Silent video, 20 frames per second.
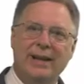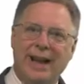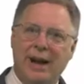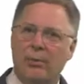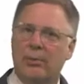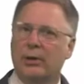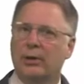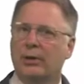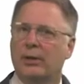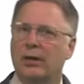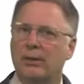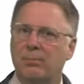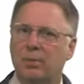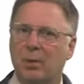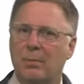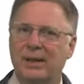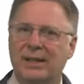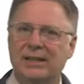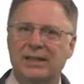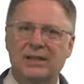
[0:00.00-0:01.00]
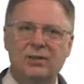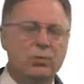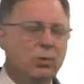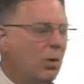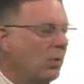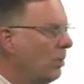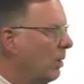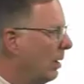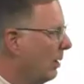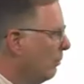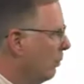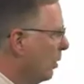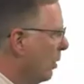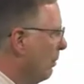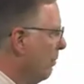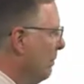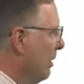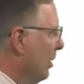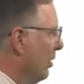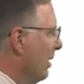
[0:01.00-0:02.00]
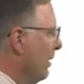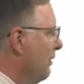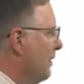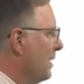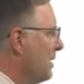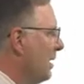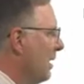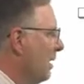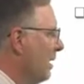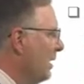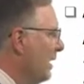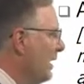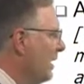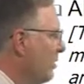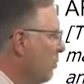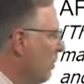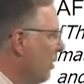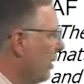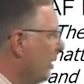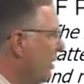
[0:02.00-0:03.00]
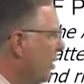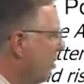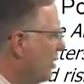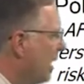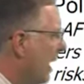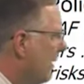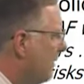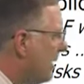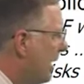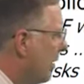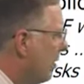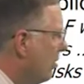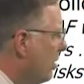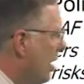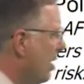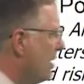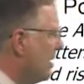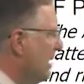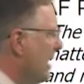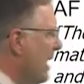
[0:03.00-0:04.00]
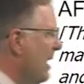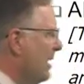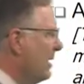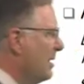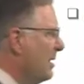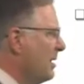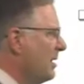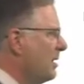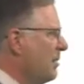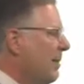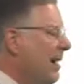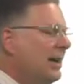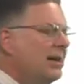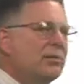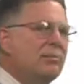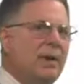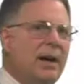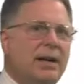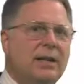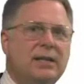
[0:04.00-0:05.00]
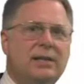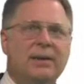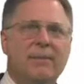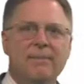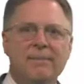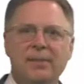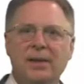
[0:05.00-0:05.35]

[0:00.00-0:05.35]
How are we going to implement this? Well, when we're building facilities, we're going to use life cycle cost analysis to maximize